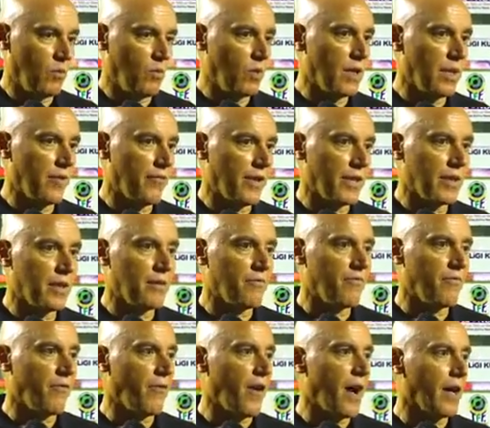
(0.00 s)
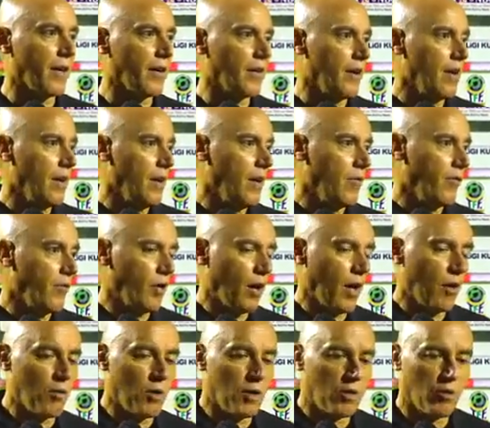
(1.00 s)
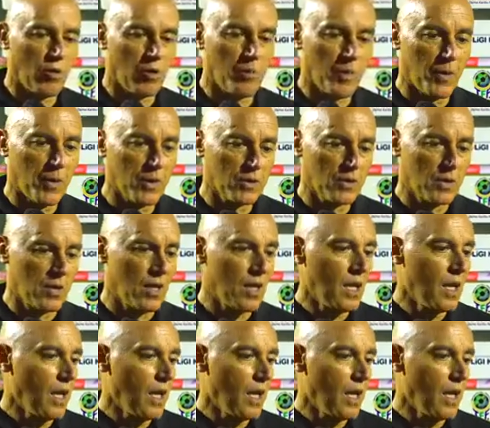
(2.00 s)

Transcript: We defending far for our goal post,